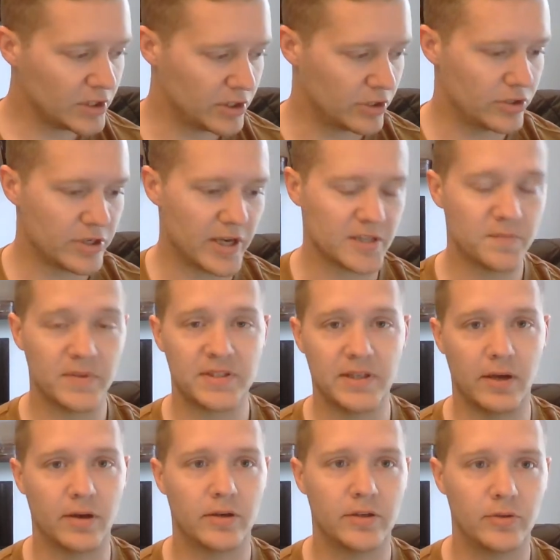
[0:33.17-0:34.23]
you know, you guys miss
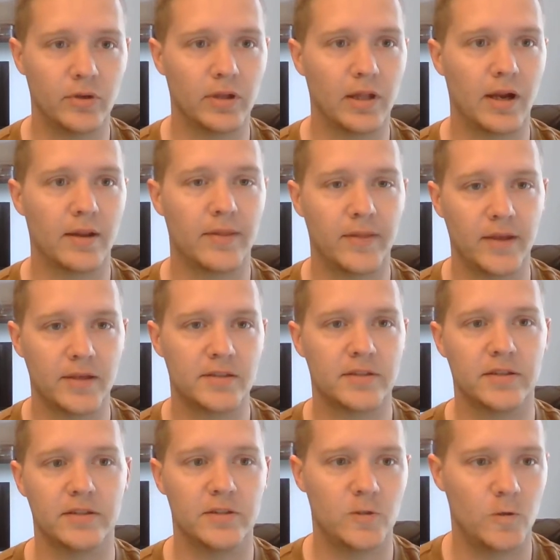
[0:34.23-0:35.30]
out on doing a lot of things
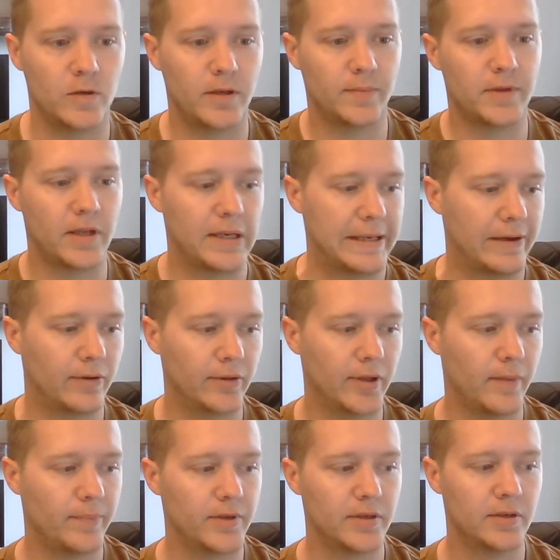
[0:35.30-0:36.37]
because you end up getting held
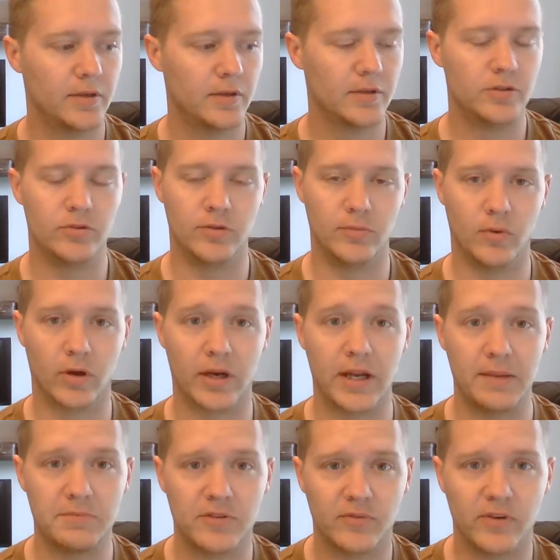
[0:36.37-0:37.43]
up and doing more
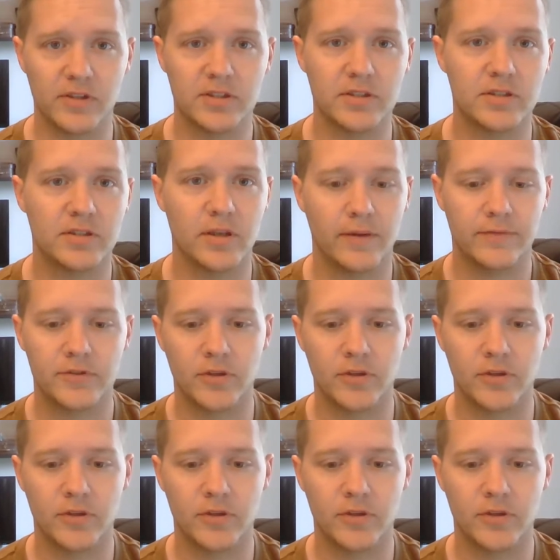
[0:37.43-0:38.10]
games for us and stuff.